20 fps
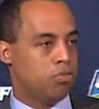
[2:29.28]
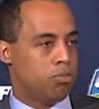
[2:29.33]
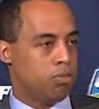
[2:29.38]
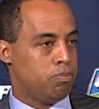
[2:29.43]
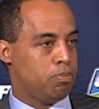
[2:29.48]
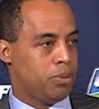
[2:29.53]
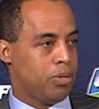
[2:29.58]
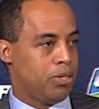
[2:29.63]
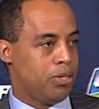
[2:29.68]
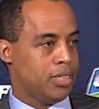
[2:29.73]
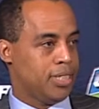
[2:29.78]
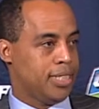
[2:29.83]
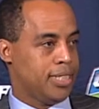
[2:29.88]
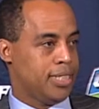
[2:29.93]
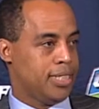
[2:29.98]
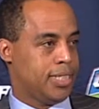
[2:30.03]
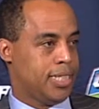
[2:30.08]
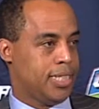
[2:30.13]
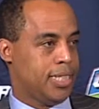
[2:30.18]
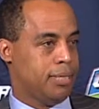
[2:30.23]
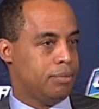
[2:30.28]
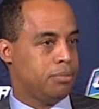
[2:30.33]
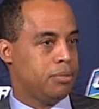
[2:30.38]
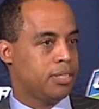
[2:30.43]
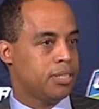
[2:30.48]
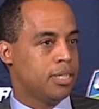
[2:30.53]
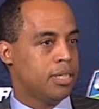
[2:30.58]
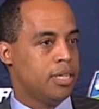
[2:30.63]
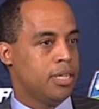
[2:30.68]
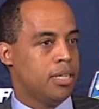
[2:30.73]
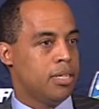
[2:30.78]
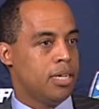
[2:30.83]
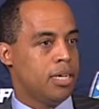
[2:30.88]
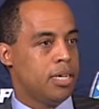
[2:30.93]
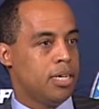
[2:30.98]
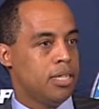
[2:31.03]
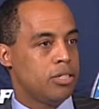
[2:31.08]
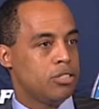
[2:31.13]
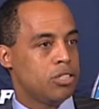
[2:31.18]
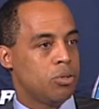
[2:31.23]
Football League teams.
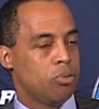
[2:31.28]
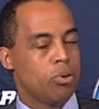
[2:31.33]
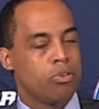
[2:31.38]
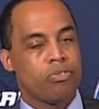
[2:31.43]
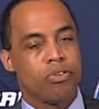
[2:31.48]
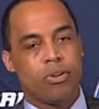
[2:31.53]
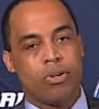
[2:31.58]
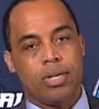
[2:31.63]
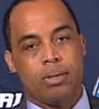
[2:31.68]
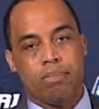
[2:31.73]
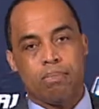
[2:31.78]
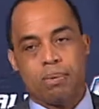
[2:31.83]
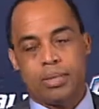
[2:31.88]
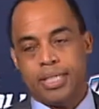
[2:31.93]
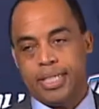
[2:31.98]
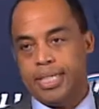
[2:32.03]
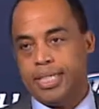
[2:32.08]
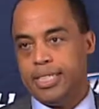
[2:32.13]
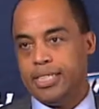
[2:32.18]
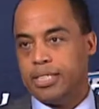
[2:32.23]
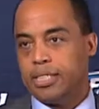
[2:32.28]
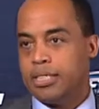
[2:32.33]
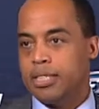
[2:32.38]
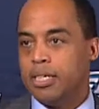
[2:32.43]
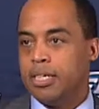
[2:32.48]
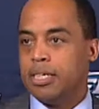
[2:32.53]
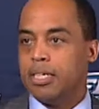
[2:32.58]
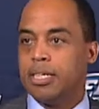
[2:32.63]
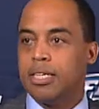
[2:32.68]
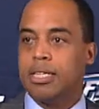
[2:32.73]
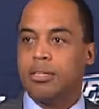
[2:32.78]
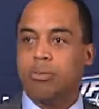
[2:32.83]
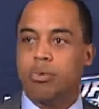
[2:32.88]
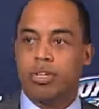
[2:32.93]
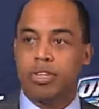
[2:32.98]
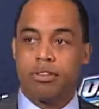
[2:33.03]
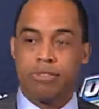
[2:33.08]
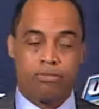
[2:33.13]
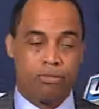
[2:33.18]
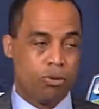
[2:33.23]
So we're very pleased
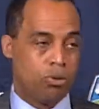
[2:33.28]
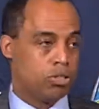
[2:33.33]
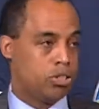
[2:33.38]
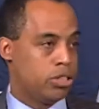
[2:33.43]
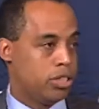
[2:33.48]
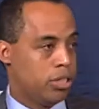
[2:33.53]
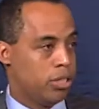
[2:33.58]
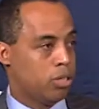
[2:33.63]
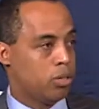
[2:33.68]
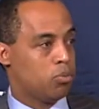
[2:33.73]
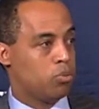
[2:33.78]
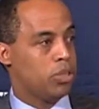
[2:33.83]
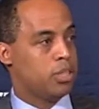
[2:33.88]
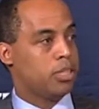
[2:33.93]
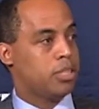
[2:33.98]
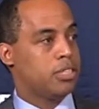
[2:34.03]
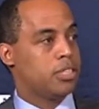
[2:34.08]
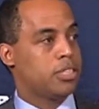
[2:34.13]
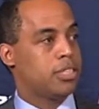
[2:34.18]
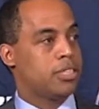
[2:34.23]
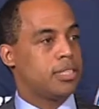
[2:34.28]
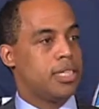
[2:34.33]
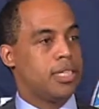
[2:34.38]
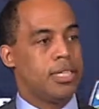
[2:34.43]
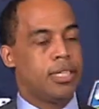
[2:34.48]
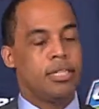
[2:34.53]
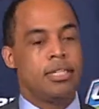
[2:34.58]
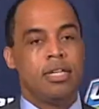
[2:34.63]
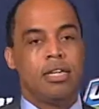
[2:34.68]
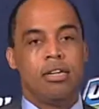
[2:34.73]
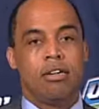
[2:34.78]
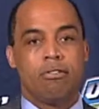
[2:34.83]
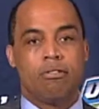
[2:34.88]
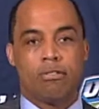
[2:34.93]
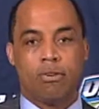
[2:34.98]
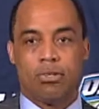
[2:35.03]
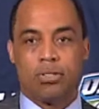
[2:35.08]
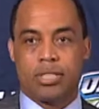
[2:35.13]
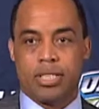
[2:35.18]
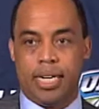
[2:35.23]
with the first year and with this
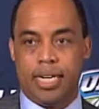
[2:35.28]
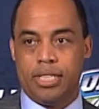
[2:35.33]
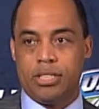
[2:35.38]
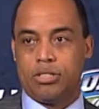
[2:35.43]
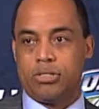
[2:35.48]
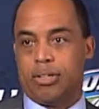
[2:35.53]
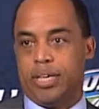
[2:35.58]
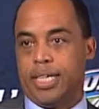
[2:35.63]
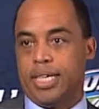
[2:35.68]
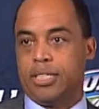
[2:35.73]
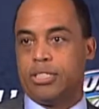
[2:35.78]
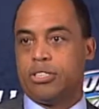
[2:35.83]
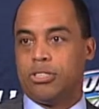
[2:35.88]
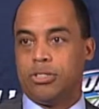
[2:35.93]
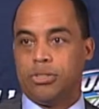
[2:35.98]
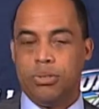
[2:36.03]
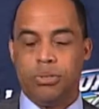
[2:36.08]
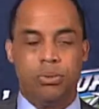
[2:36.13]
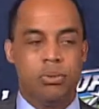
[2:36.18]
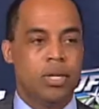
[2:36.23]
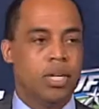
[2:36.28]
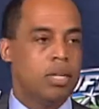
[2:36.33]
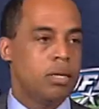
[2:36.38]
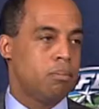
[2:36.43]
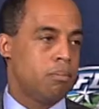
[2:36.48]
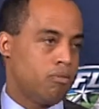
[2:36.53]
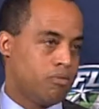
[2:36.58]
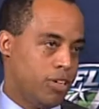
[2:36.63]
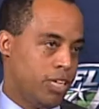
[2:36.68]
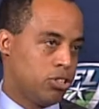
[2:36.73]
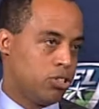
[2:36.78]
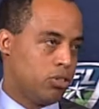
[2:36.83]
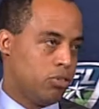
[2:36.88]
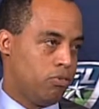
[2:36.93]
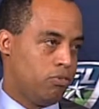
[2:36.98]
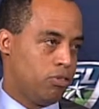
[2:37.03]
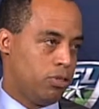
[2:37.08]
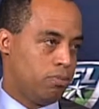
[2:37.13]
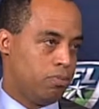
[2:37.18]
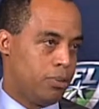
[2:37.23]
first entree into professional
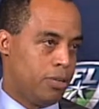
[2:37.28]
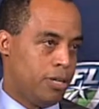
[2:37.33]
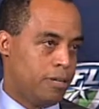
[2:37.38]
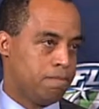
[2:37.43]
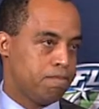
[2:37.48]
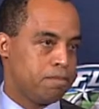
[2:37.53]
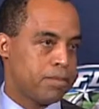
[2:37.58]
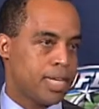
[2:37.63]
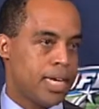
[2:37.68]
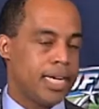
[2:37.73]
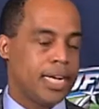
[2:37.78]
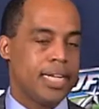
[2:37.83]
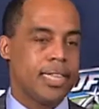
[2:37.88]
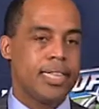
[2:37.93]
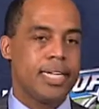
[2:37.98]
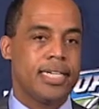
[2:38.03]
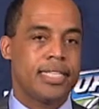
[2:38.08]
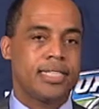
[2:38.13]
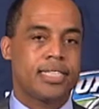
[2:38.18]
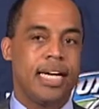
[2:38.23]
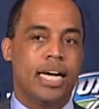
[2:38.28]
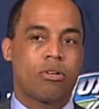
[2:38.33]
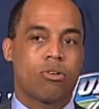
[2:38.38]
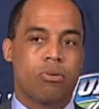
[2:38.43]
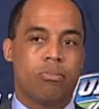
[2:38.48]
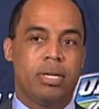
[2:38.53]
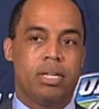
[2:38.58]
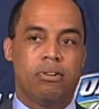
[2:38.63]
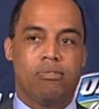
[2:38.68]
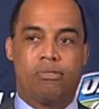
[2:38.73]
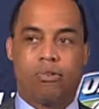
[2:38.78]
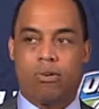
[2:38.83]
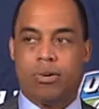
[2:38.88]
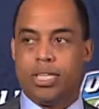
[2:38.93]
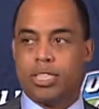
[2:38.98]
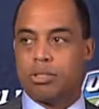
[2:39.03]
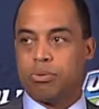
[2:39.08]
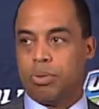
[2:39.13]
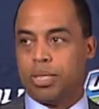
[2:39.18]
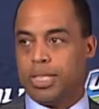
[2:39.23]
football. And I think Sacramento for
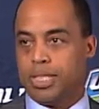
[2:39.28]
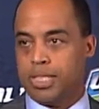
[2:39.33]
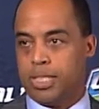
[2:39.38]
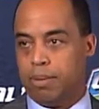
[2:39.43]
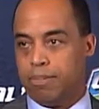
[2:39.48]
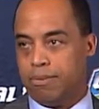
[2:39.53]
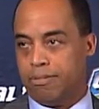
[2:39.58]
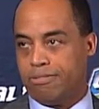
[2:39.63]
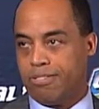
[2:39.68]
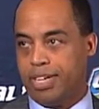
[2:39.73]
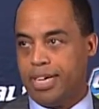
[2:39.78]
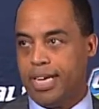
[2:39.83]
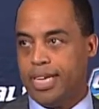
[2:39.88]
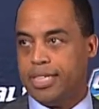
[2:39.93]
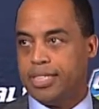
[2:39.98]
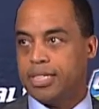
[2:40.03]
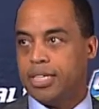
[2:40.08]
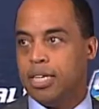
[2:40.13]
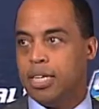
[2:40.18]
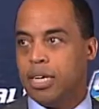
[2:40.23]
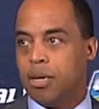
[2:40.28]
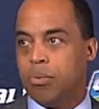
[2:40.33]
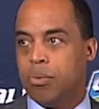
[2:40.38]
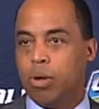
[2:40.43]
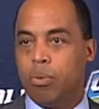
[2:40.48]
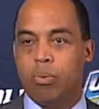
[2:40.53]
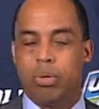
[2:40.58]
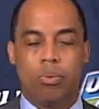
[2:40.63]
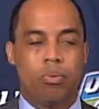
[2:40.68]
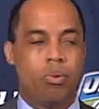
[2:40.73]
us really typifies what we